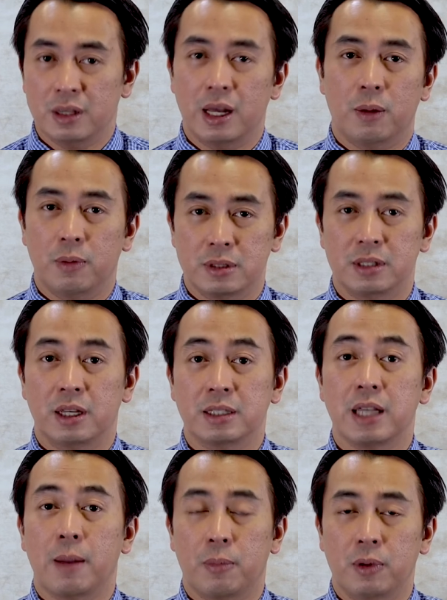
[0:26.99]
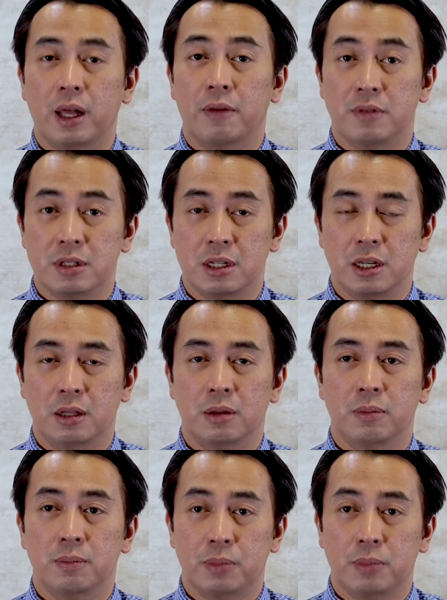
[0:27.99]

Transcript: that was an example I've seen.